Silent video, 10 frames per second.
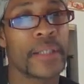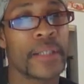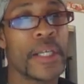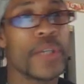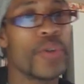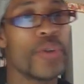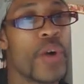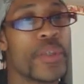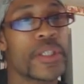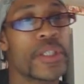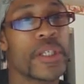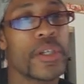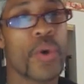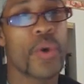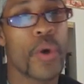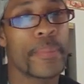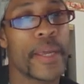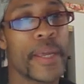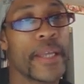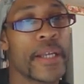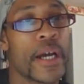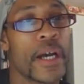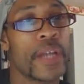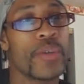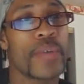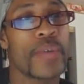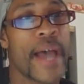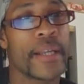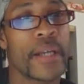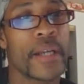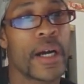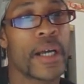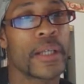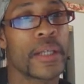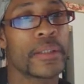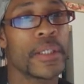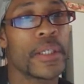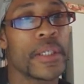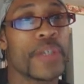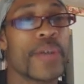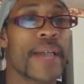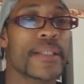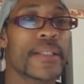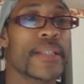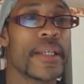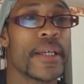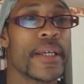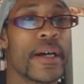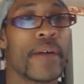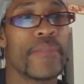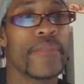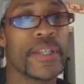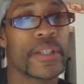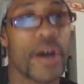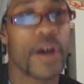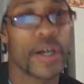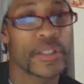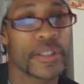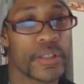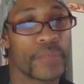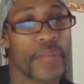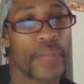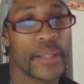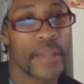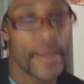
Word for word: you know, with Citicorp and uh, United uh, United City uh, Visa cards and stuff like that.